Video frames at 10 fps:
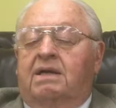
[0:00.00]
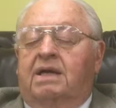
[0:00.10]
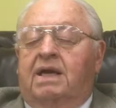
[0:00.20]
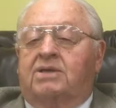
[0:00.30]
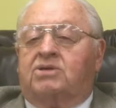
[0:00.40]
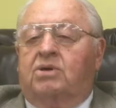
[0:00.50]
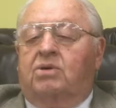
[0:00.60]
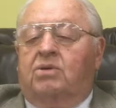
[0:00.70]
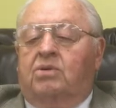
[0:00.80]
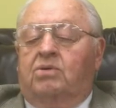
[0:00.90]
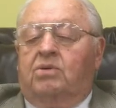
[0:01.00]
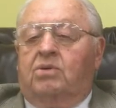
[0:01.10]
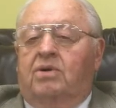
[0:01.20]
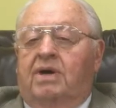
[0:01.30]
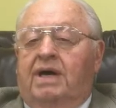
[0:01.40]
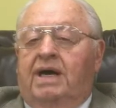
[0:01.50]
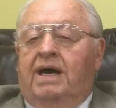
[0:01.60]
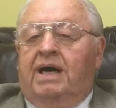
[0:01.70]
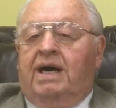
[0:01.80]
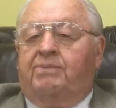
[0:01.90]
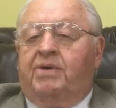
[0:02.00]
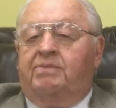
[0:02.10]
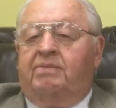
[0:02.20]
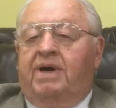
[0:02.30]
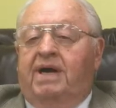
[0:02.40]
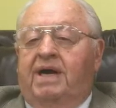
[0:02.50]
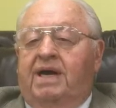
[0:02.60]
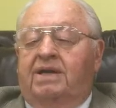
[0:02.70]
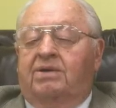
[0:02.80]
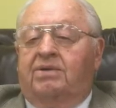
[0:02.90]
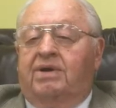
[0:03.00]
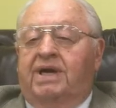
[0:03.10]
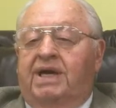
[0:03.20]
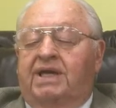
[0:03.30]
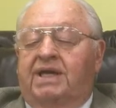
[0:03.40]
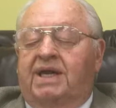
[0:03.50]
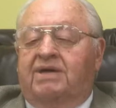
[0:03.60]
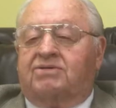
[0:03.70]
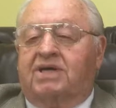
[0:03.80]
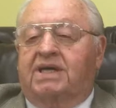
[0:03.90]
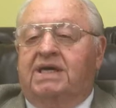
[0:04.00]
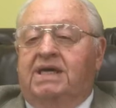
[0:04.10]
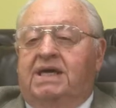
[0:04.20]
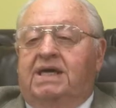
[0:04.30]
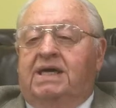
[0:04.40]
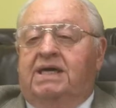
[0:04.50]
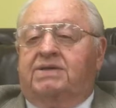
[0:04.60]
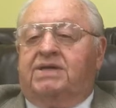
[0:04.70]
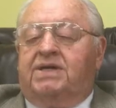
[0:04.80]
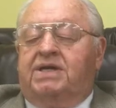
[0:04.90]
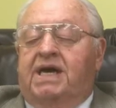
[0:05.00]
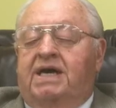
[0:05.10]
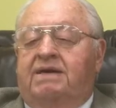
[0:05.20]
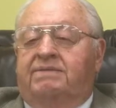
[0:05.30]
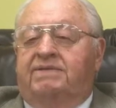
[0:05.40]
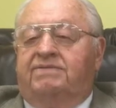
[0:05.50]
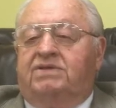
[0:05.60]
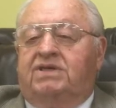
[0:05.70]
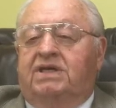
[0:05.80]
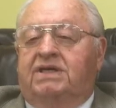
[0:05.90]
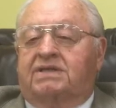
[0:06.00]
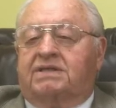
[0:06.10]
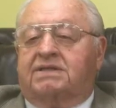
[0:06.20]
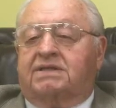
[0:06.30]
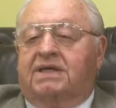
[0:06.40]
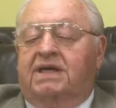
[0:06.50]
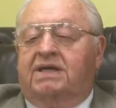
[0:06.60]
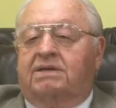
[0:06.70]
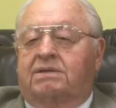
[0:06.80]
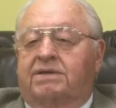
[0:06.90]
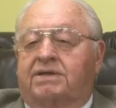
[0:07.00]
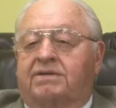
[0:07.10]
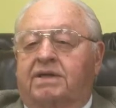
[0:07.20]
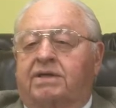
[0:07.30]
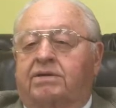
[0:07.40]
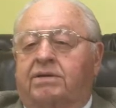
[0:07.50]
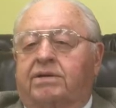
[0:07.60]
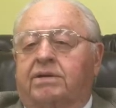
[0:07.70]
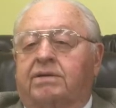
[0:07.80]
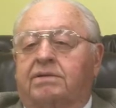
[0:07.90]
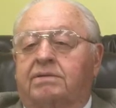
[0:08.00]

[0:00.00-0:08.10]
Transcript: And so I put my hand on her head and I said, in the name of Jesus, heal this little girl.